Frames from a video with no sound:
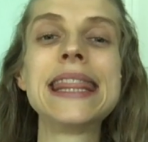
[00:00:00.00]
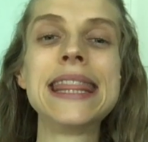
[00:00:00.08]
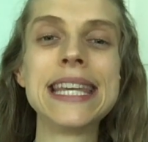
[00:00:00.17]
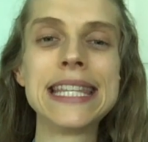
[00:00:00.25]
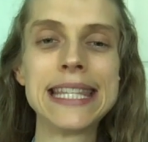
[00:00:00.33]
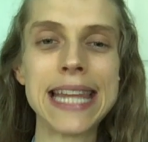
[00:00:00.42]

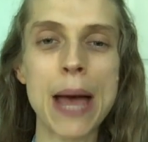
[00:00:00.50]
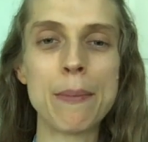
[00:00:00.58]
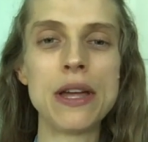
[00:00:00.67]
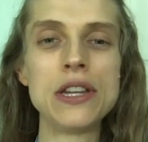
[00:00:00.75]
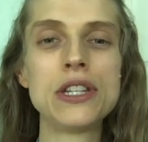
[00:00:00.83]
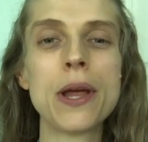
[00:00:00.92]
This
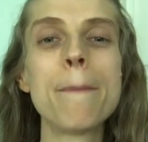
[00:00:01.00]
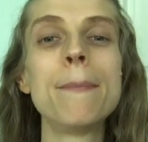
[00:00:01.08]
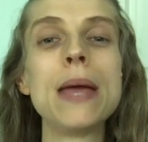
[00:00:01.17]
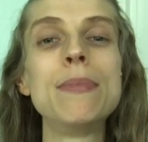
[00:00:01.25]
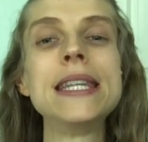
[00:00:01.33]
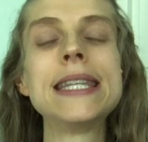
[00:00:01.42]
damage
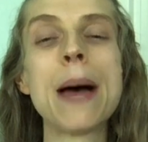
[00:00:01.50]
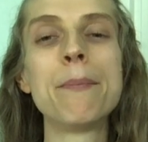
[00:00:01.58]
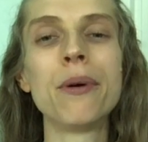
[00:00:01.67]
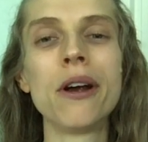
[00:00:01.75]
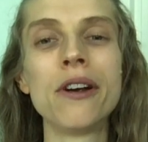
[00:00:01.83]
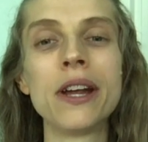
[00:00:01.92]
may be
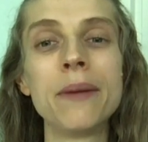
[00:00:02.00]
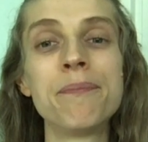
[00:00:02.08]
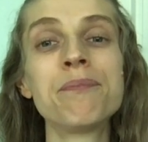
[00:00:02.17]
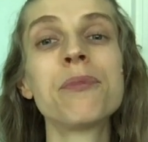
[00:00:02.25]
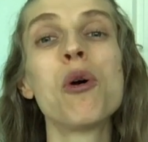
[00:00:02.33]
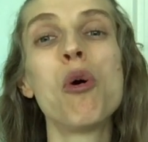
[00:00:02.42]
temporary
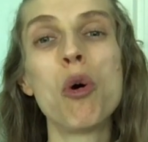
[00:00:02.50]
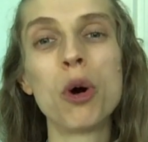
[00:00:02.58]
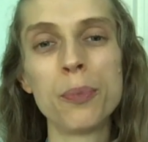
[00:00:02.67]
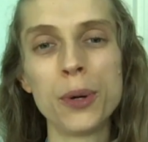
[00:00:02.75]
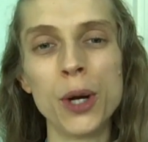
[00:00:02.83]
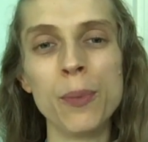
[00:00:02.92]
or
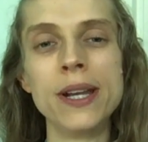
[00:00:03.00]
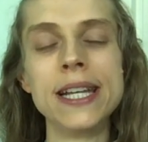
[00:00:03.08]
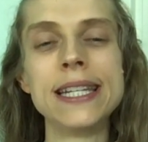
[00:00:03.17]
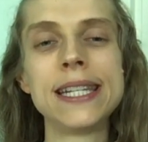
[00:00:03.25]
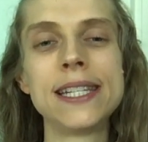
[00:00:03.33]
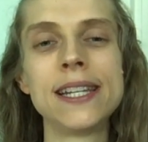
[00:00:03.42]

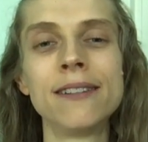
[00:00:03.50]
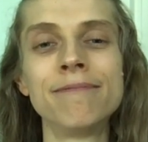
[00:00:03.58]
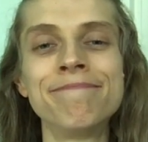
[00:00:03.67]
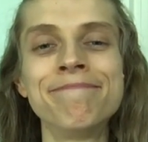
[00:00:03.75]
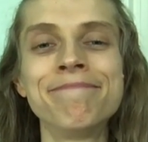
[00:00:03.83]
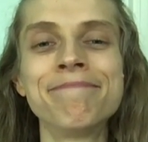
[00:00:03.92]
permanent.
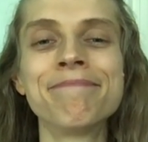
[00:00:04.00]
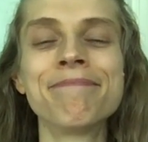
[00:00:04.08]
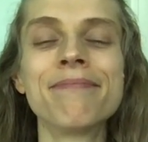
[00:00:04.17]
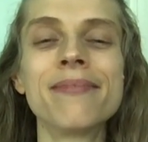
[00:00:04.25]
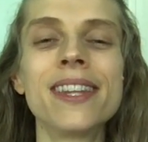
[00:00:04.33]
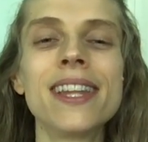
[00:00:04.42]

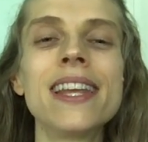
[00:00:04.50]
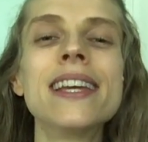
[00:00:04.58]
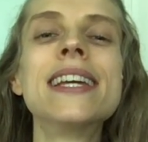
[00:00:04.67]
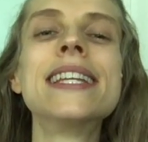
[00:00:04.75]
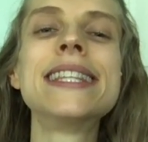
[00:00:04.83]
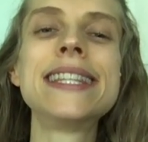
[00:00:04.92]

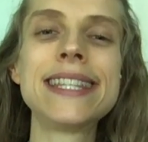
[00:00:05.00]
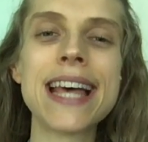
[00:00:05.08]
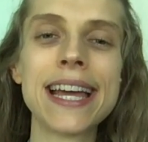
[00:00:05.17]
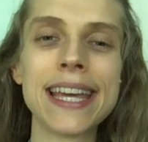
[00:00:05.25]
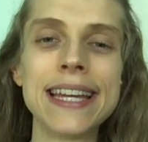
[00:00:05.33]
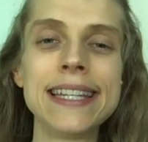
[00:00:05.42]

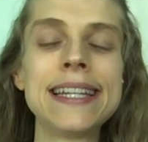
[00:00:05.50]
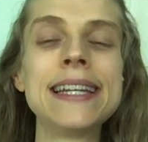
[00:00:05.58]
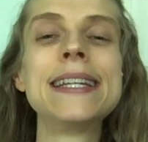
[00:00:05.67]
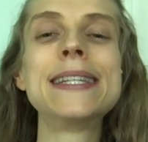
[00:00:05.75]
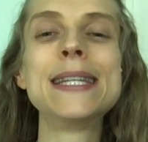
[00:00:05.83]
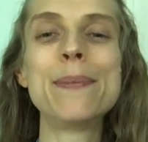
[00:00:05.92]
Second,
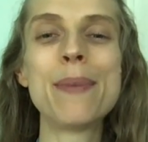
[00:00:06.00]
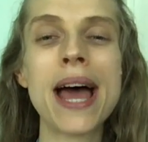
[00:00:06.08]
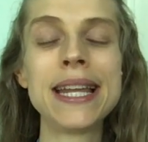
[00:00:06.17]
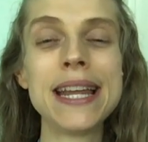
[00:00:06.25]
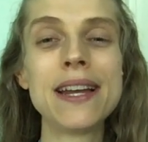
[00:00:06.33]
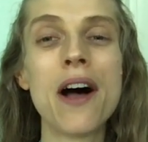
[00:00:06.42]

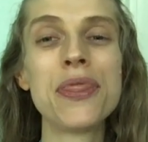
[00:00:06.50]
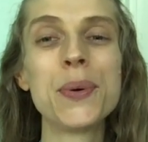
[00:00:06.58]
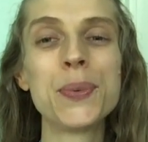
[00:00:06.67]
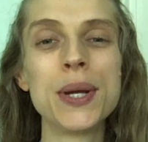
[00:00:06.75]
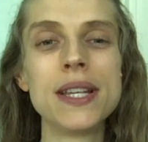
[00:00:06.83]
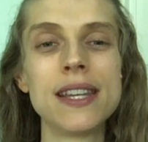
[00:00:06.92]
depending on the
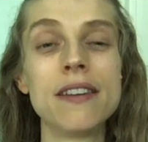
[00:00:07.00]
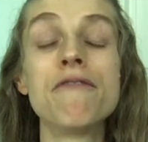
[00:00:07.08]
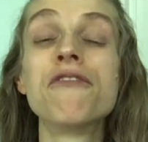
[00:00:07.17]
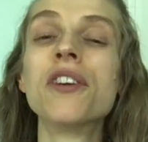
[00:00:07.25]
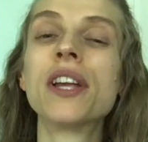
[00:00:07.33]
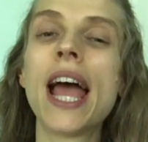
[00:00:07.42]
reason
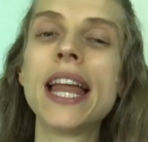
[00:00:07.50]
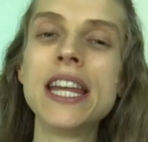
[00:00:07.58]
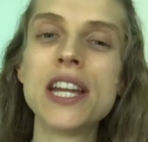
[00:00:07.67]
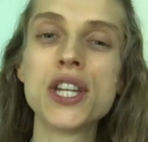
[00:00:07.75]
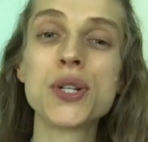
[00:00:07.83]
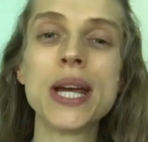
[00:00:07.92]
for
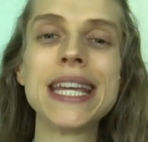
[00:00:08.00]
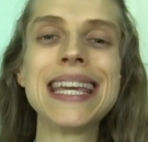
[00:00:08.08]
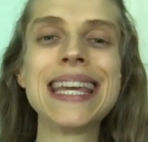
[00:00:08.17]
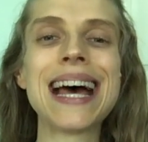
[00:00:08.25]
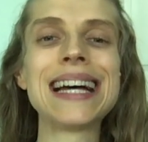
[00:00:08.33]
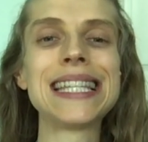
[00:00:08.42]
getting a
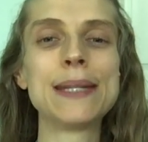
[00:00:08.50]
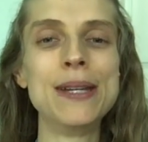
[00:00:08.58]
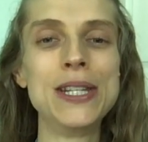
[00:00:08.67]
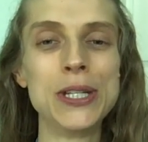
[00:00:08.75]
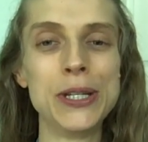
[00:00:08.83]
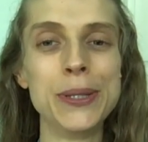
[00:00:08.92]

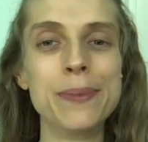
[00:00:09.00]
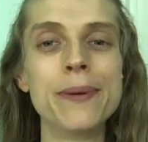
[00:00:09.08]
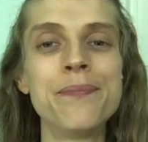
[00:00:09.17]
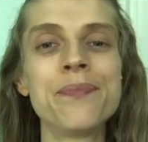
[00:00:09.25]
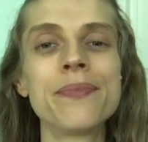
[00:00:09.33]
tracheostomy tube,